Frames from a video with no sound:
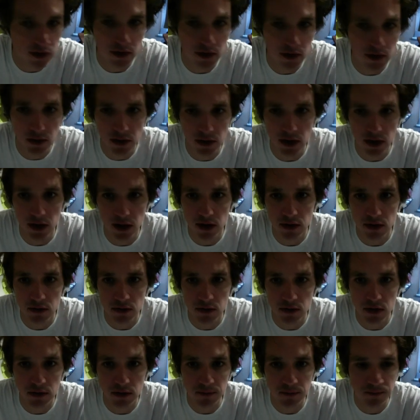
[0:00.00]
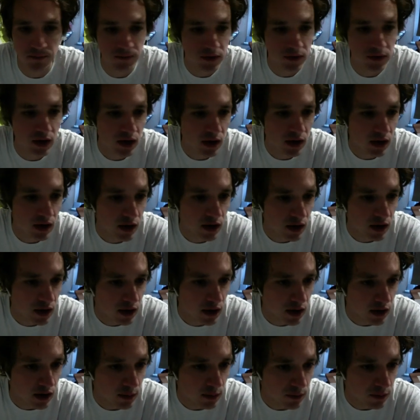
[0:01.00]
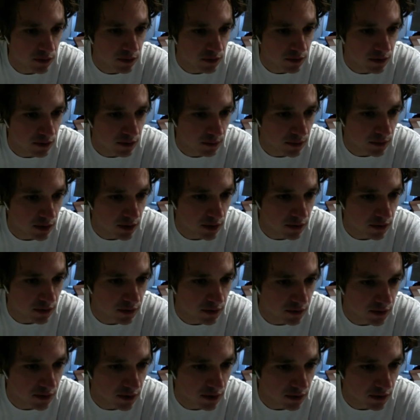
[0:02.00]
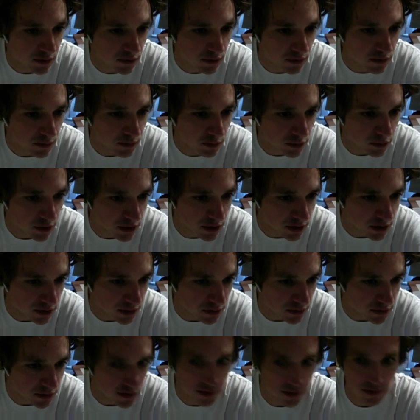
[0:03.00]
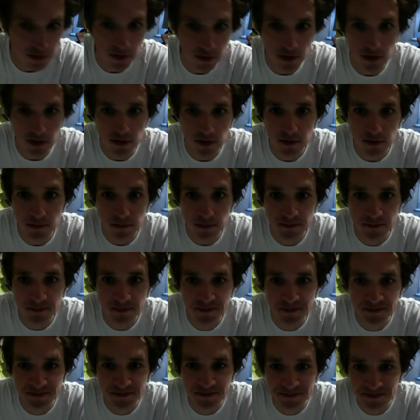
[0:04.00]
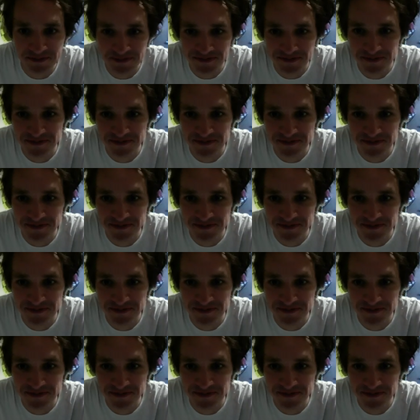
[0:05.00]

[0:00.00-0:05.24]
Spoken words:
Okay, great. I must admit, I'm still pretty useless at this.